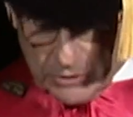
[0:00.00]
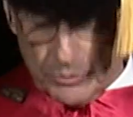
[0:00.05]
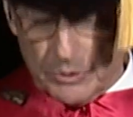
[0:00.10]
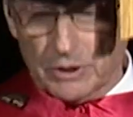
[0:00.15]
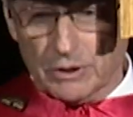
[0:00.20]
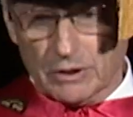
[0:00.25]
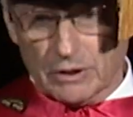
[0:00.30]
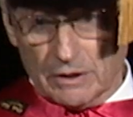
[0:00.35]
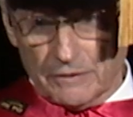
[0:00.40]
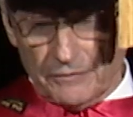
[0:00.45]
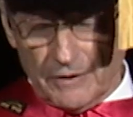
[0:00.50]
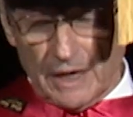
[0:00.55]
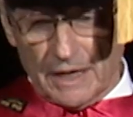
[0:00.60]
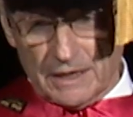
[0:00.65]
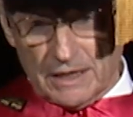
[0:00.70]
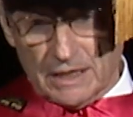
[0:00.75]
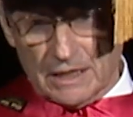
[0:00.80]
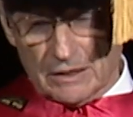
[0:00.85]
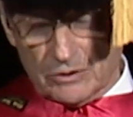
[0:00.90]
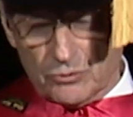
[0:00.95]
where you're going to find
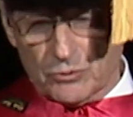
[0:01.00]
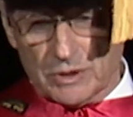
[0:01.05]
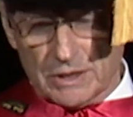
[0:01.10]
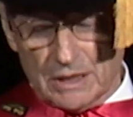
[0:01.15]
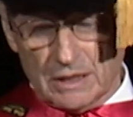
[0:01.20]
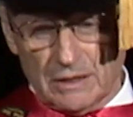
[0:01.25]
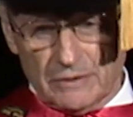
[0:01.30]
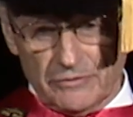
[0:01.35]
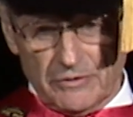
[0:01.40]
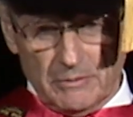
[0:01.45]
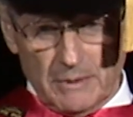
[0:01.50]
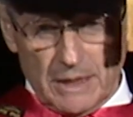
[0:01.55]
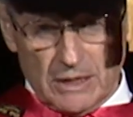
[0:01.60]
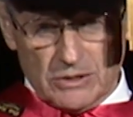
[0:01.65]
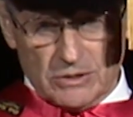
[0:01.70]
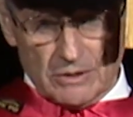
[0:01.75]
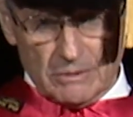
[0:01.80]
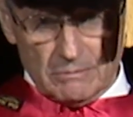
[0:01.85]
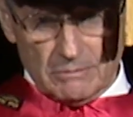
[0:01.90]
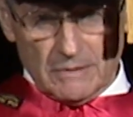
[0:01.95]
the interesting
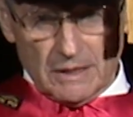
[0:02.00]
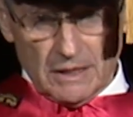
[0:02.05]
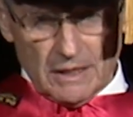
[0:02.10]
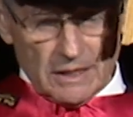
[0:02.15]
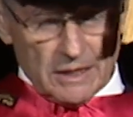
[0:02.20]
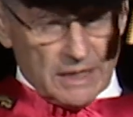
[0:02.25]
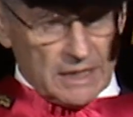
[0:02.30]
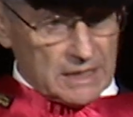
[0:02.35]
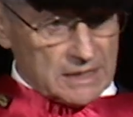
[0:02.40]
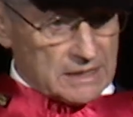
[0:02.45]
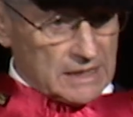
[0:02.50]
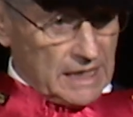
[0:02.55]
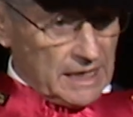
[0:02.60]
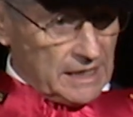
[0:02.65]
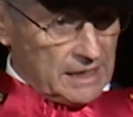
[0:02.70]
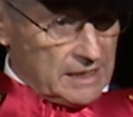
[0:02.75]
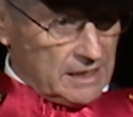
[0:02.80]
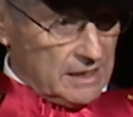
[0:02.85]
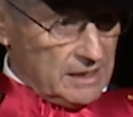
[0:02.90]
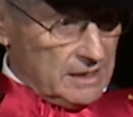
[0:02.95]
information. Things
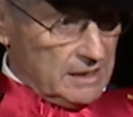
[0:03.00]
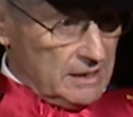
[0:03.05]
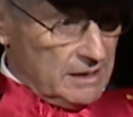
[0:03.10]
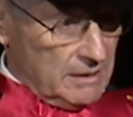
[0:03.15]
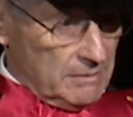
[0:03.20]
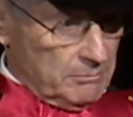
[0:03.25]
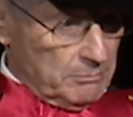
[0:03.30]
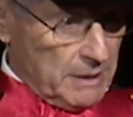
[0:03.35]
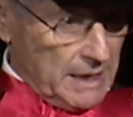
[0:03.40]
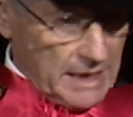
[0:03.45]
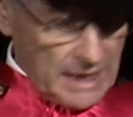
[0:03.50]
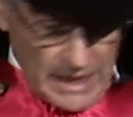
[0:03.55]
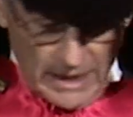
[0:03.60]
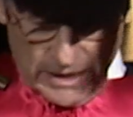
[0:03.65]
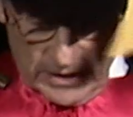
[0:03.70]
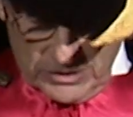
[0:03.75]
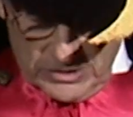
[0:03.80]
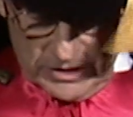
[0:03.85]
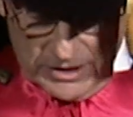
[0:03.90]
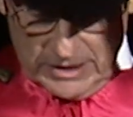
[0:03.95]
like
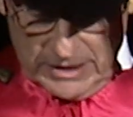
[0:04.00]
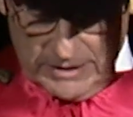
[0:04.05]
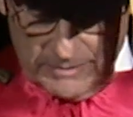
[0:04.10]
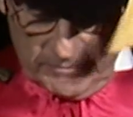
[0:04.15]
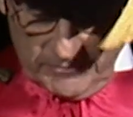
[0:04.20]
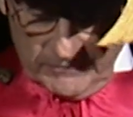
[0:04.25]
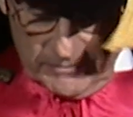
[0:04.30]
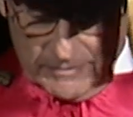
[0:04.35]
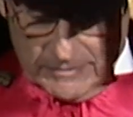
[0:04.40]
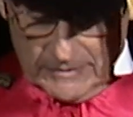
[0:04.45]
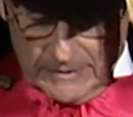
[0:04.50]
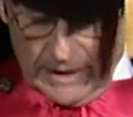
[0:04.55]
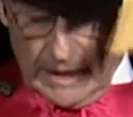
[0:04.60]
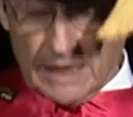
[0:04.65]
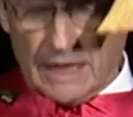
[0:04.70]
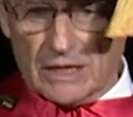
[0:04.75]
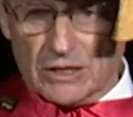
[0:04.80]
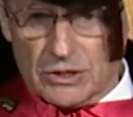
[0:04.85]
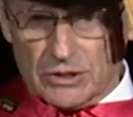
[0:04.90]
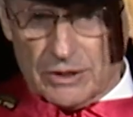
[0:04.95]
biology and
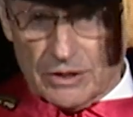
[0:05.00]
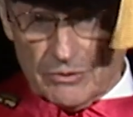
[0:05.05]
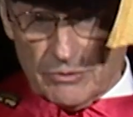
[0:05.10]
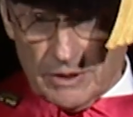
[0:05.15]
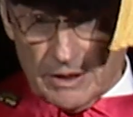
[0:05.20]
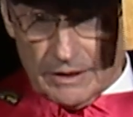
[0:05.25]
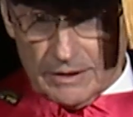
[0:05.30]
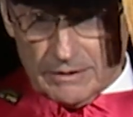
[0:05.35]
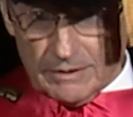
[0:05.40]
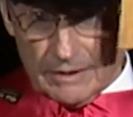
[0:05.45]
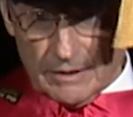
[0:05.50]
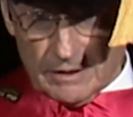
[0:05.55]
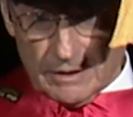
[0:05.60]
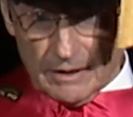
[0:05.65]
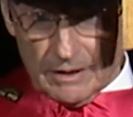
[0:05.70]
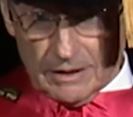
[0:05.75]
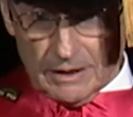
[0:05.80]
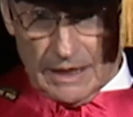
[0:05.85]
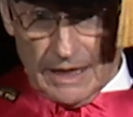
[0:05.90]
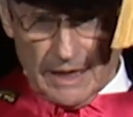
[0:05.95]
engineering,
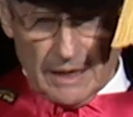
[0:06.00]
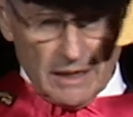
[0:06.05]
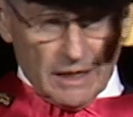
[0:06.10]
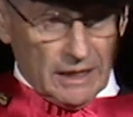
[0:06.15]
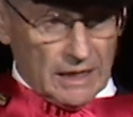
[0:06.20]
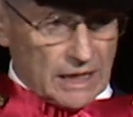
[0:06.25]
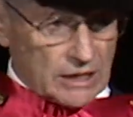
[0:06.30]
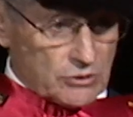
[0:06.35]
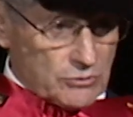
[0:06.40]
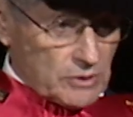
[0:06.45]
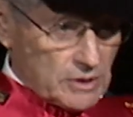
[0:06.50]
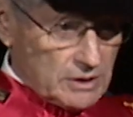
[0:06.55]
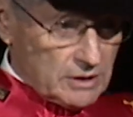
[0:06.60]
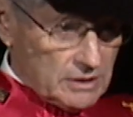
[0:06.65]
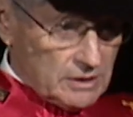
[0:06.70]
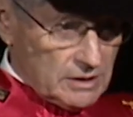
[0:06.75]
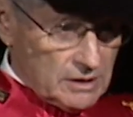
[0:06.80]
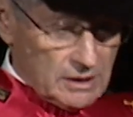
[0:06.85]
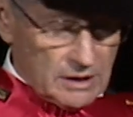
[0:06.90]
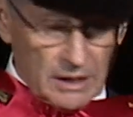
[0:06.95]
like
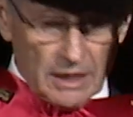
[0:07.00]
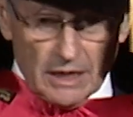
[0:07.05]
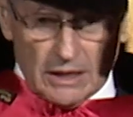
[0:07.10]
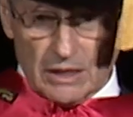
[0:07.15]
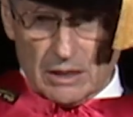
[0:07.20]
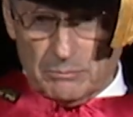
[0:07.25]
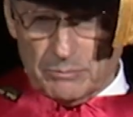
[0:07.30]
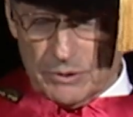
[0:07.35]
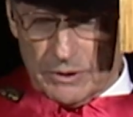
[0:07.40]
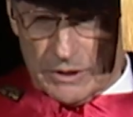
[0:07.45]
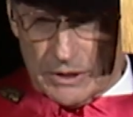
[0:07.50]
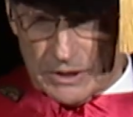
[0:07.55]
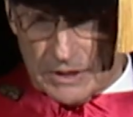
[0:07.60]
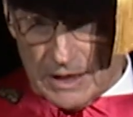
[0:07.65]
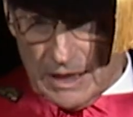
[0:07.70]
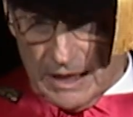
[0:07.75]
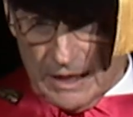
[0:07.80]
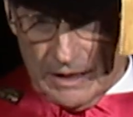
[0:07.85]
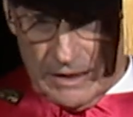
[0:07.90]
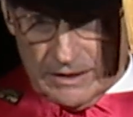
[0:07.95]
electrical and computer
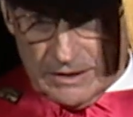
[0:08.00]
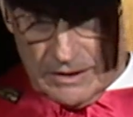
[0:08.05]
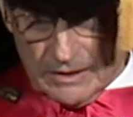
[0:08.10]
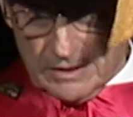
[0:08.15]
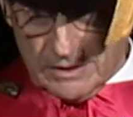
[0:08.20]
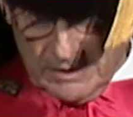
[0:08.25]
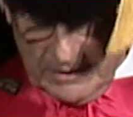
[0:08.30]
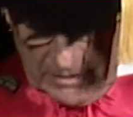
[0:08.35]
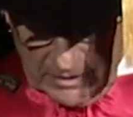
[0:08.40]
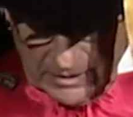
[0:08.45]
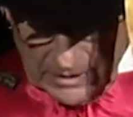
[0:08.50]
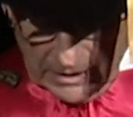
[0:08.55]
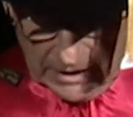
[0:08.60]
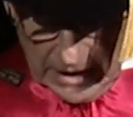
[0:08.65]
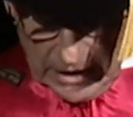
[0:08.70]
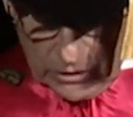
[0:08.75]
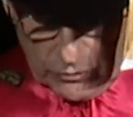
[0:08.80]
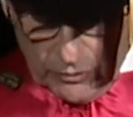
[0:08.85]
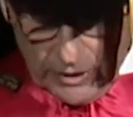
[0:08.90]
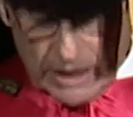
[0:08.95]
science,
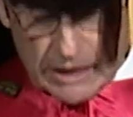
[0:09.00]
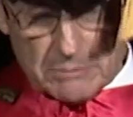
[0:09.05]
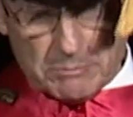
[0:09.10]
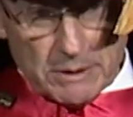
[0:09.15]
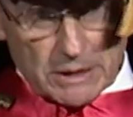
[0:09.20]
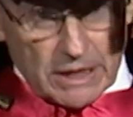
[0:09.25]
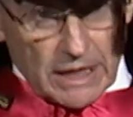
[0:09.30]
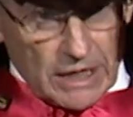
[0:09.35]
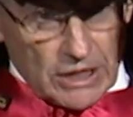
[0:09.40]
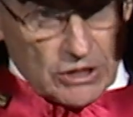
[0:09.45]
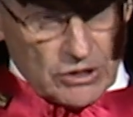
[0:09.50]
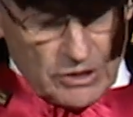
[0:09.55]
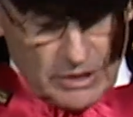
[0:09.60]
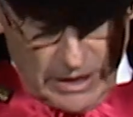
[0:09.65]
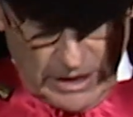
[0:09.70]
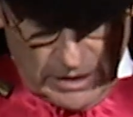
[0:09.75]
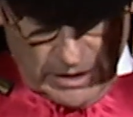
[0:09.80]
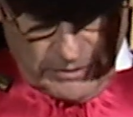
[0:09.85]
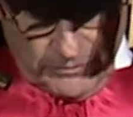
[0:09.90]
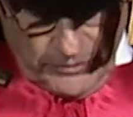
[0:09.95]
like transportation
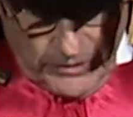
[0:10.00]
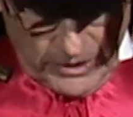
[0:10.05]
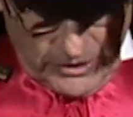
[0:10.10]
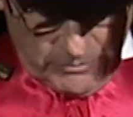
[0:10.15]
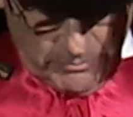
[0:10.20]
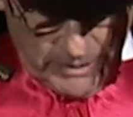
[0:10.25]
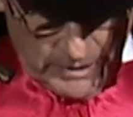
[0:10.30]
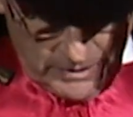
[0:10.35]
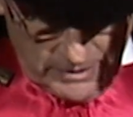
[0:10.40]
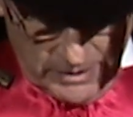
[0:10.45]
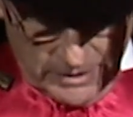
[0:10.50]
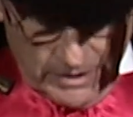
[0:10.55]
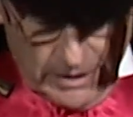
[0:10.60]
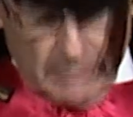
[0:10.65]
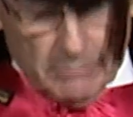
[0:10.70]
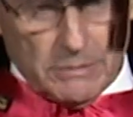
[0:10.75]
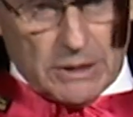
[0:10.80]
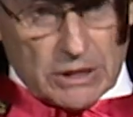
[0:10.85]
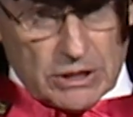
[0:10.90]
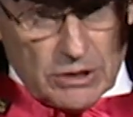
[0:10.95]
and environment,
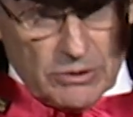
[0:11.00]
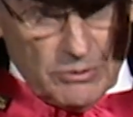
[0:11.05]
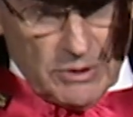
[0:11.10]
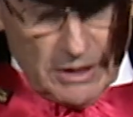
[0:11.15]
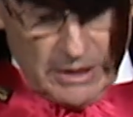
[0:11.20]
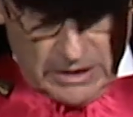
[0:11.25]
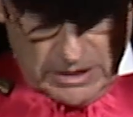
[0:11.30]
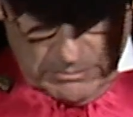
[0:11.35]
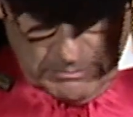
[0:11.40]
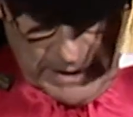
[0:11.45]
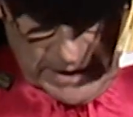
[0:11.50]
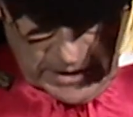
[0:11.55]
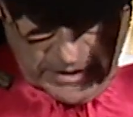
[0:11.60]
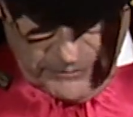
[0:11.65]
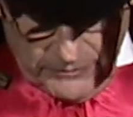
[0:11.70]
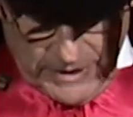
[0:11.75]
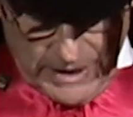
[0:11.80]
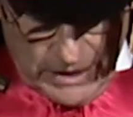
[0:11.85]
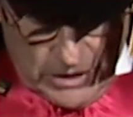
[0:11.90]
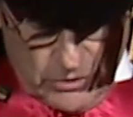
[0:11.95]
materials and
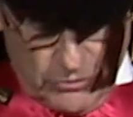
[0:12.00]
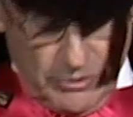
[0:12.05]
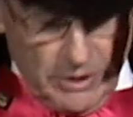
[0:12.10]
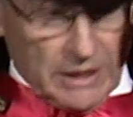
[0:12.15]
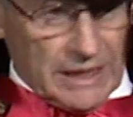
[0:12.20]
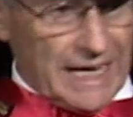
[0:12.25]
manufacturing,